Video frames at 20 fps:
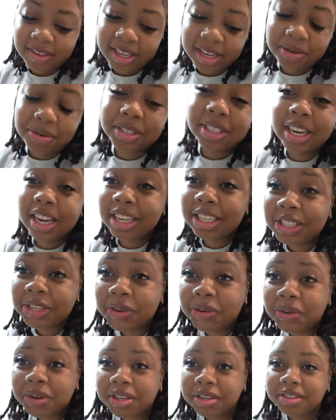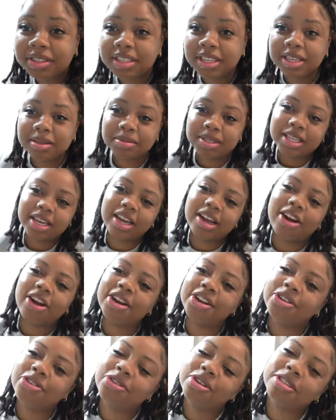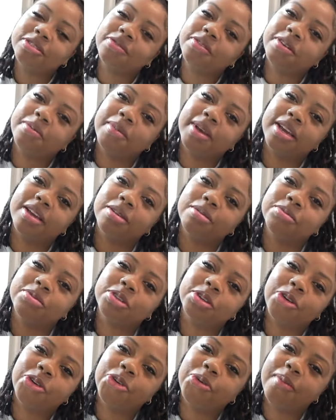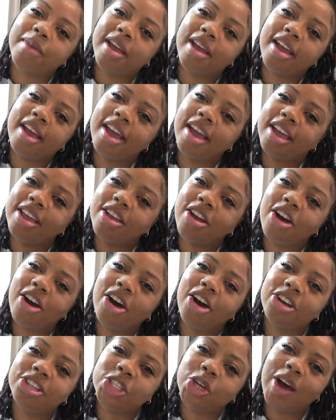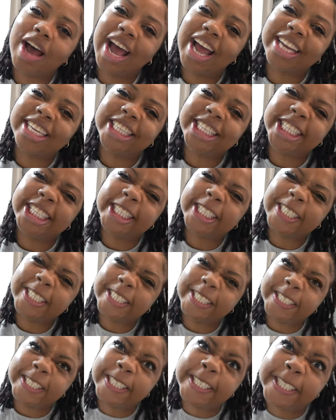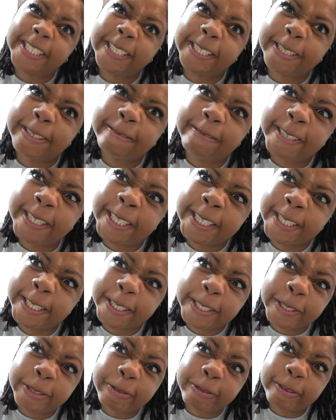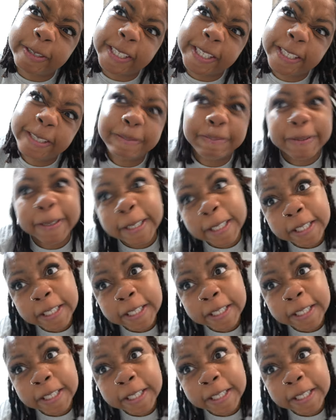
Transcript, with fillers: It was nice knowing you, Team Tay. I already know this is gonna make him so mad, y'all. So I need y'all to like, comment, and subscribe.